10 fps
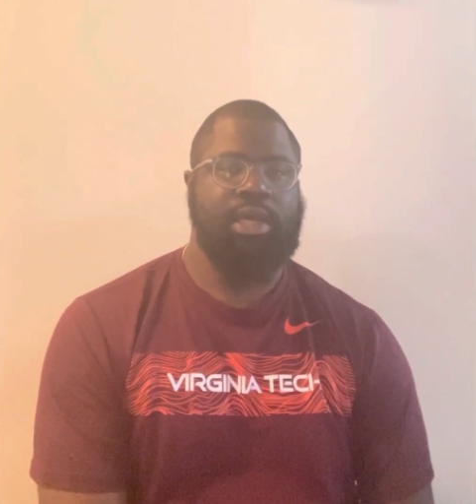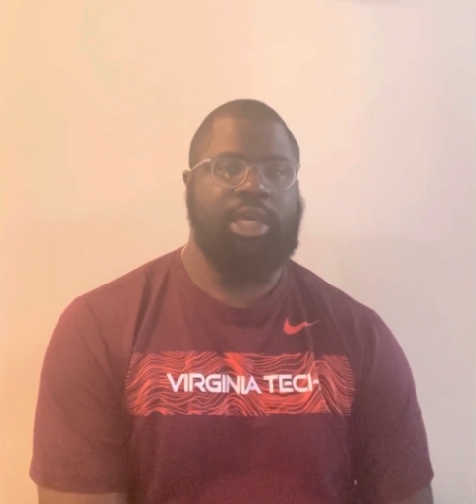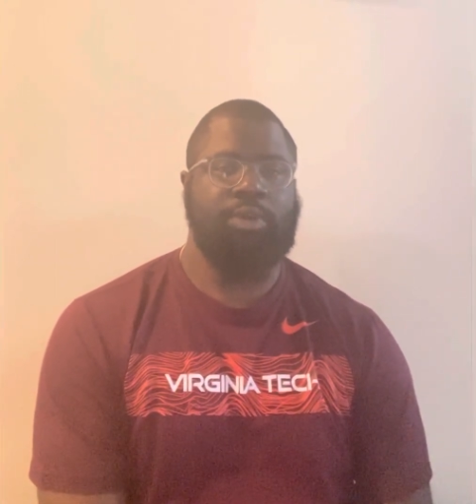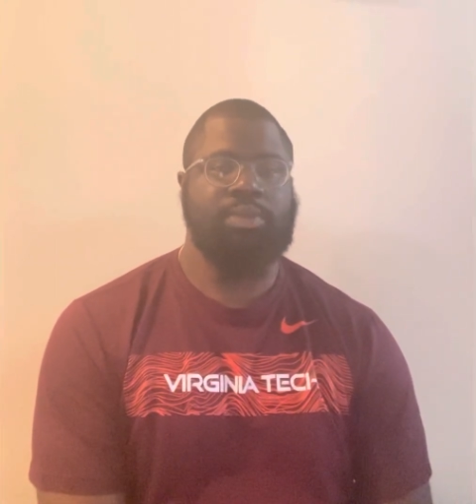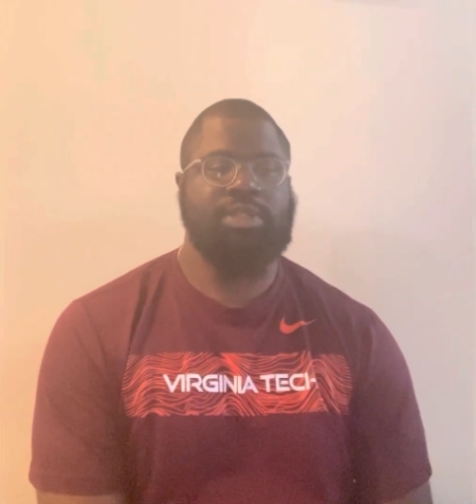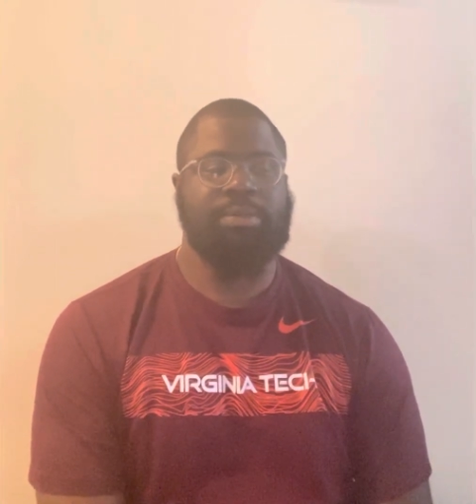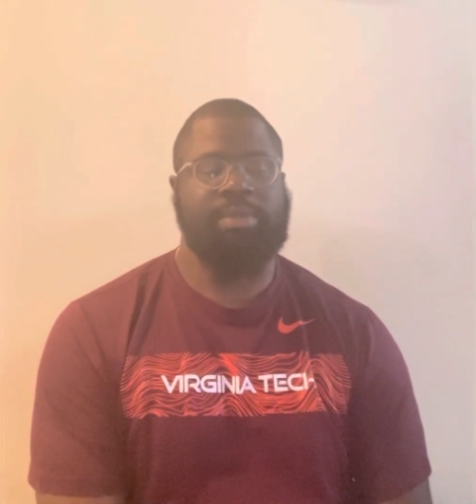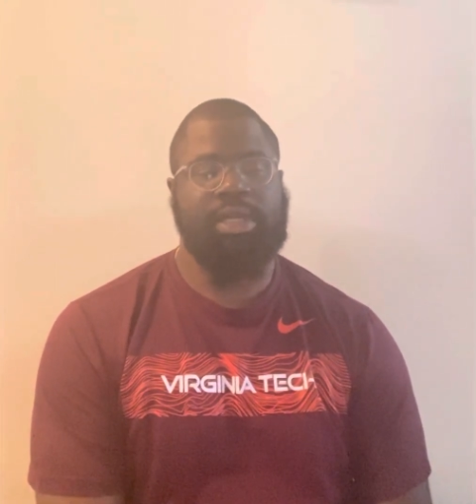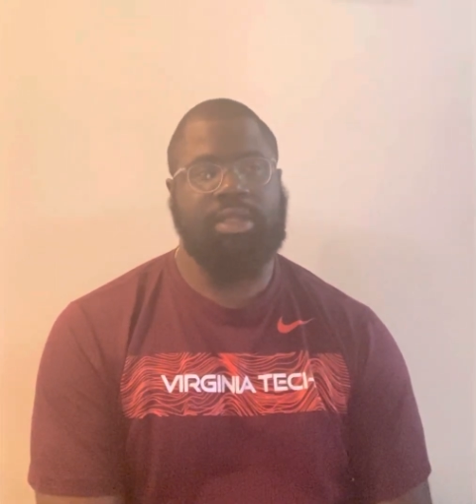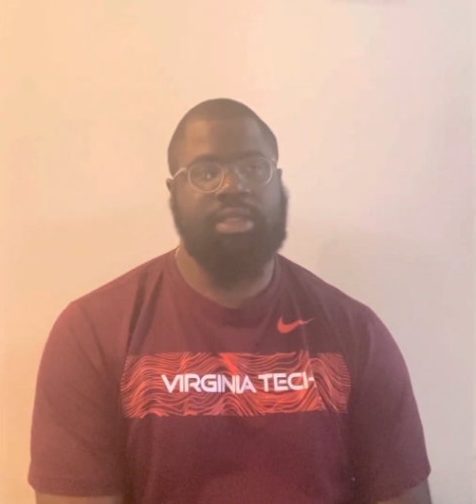and was
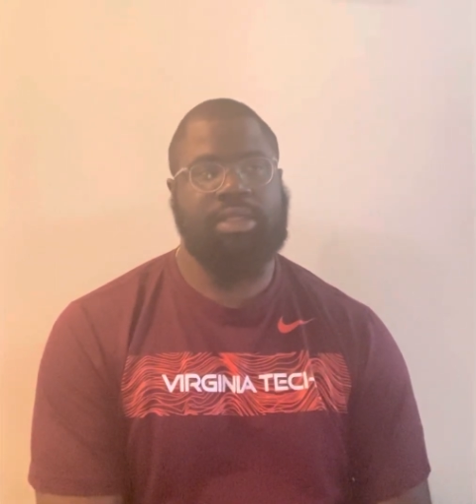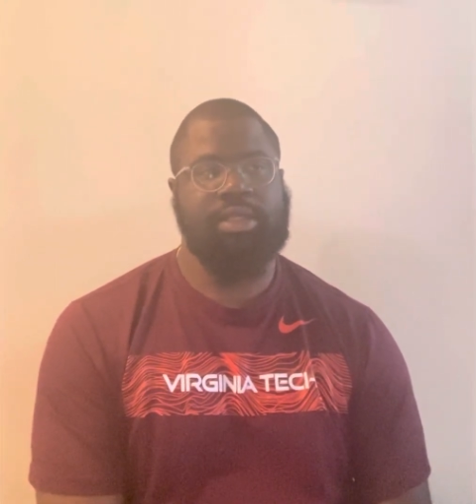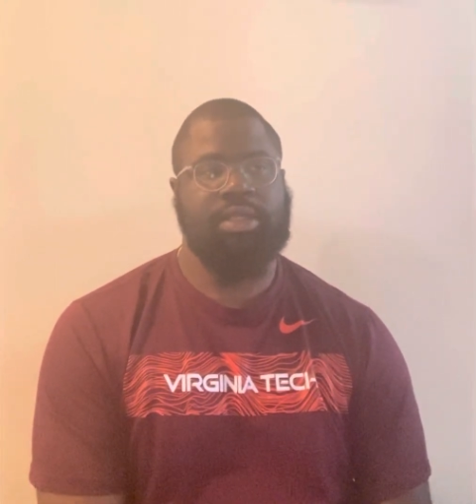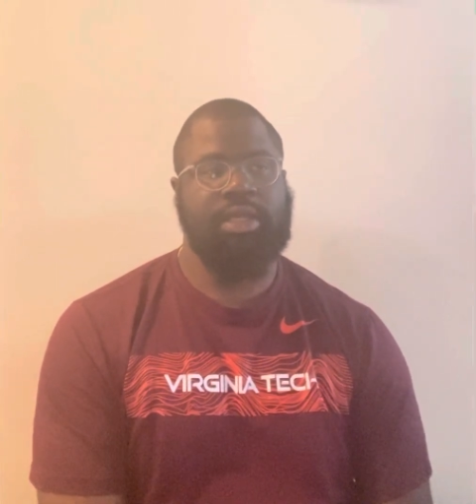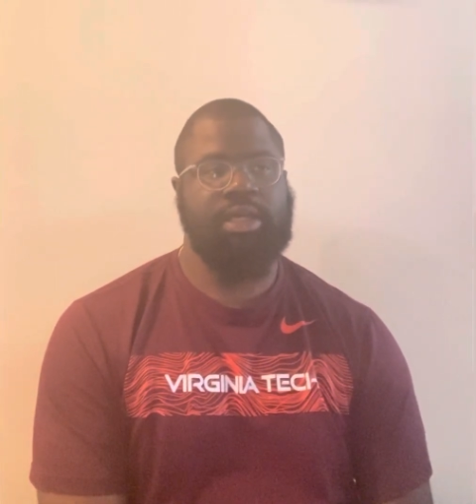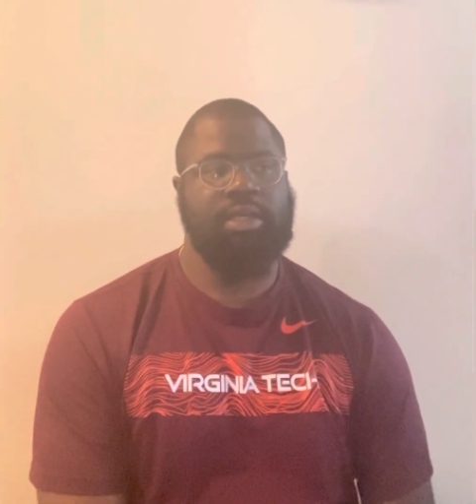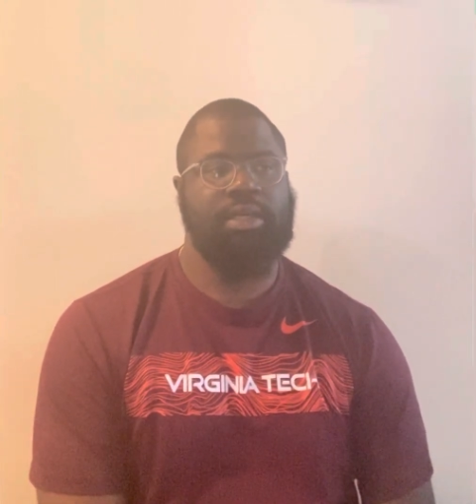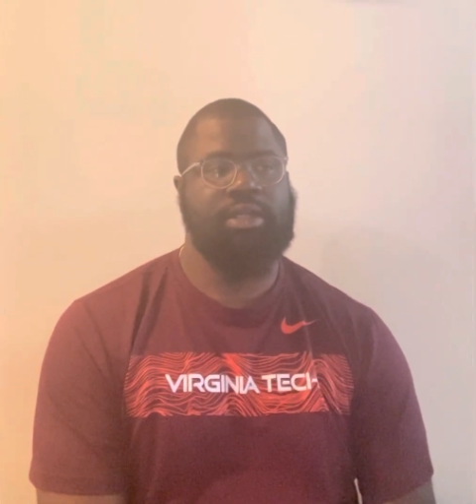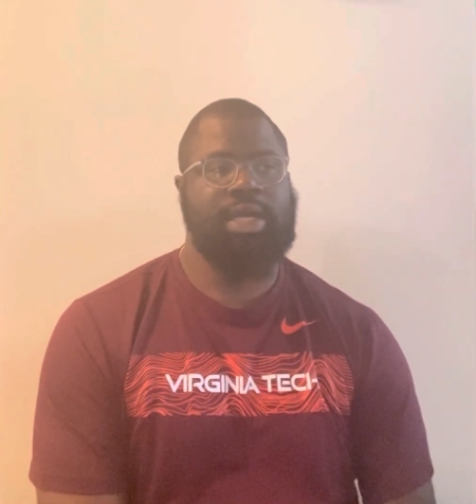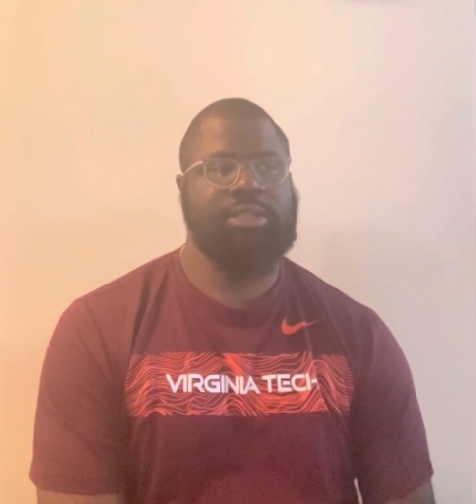immediately declared
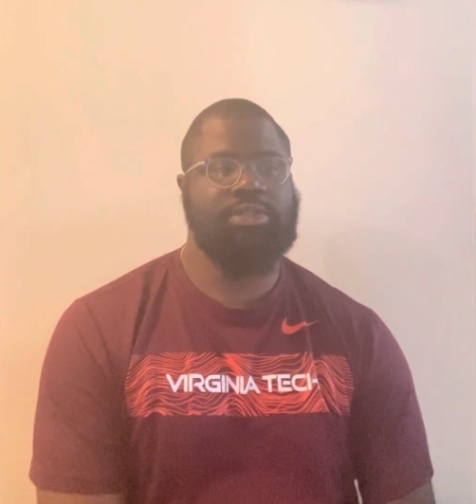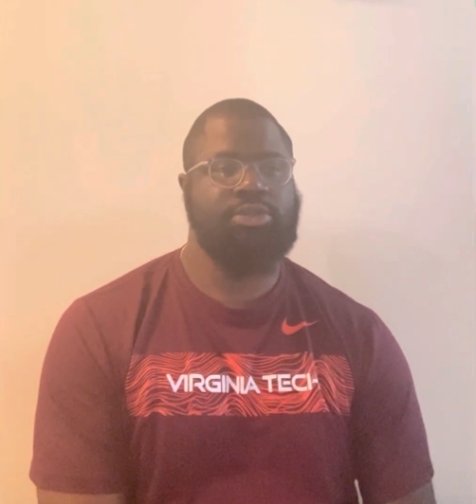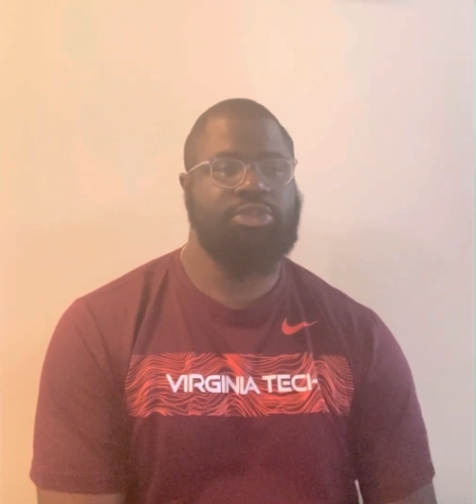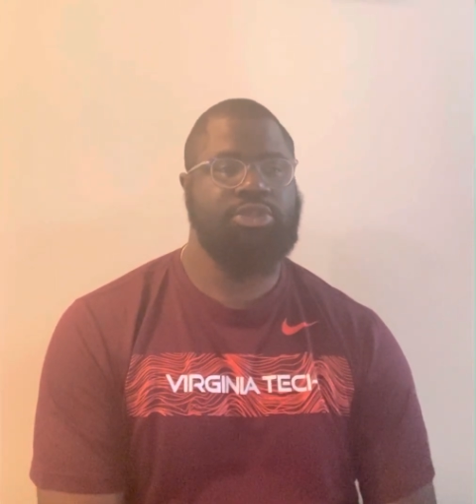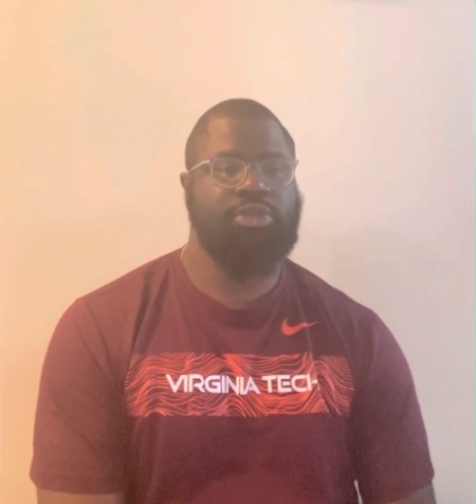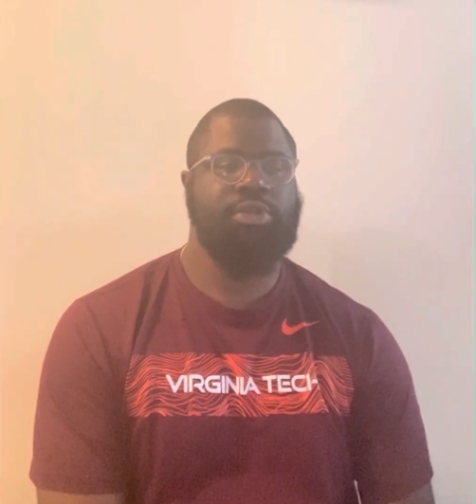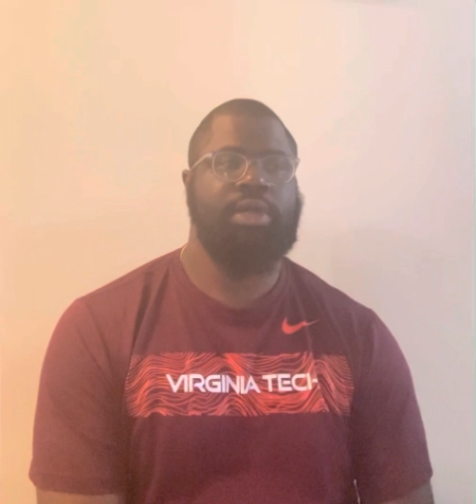unconstitutional,